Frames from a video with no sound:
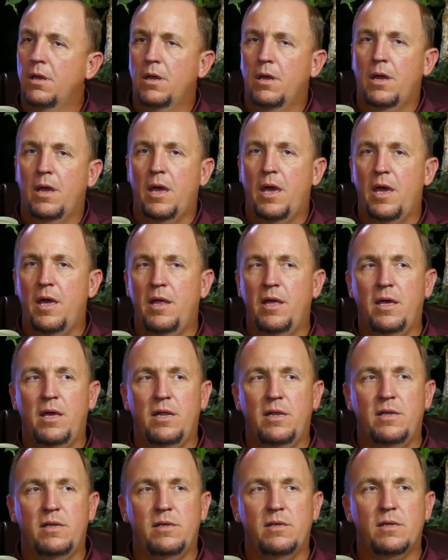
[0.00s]

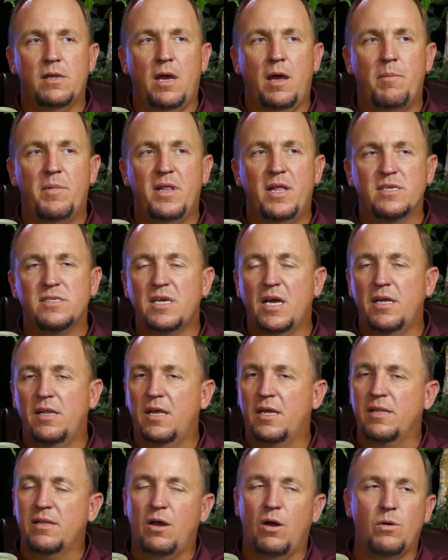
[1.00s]
And I mean, that's not
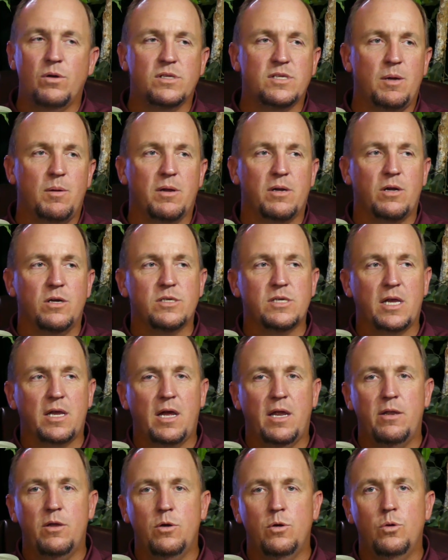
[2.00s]
like the only time I encourage. Like I
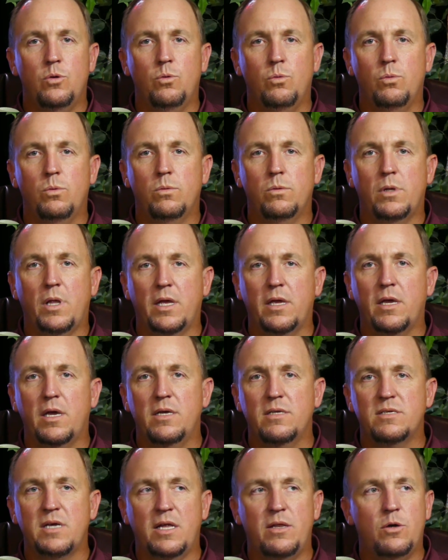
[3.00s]
know,
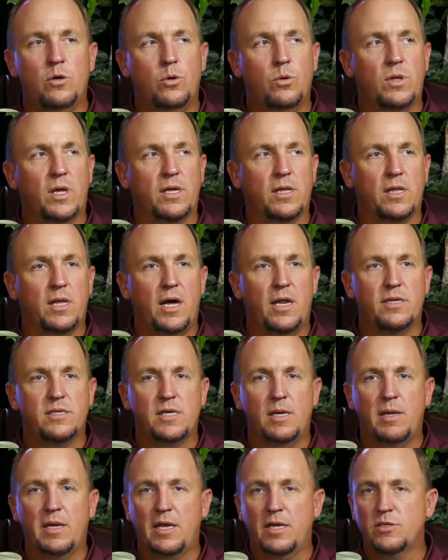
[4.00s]
I know like a lot of times,
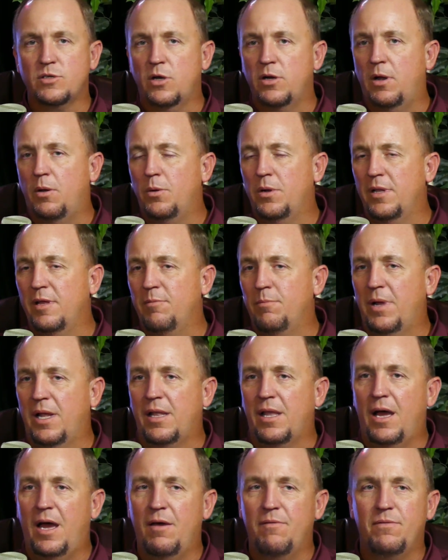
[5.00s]
like I want to live my
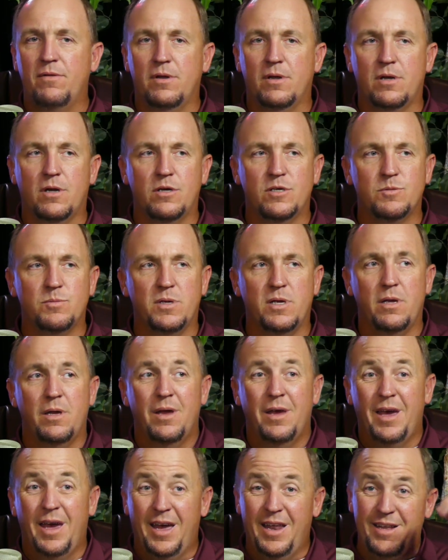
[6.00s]
life in encouragement,
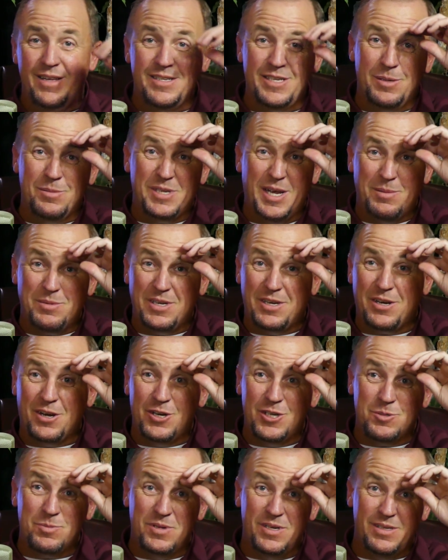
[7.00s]
and then sometimes
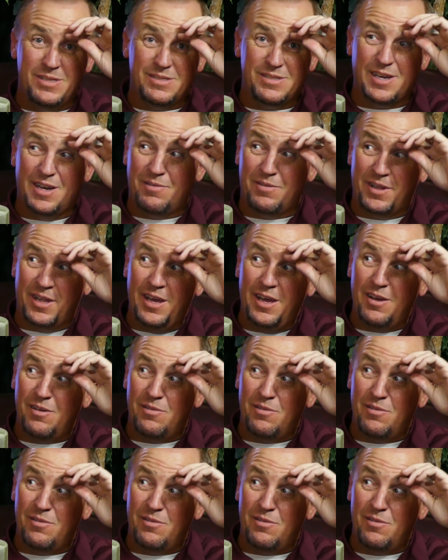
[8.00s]
encouragement is tough love.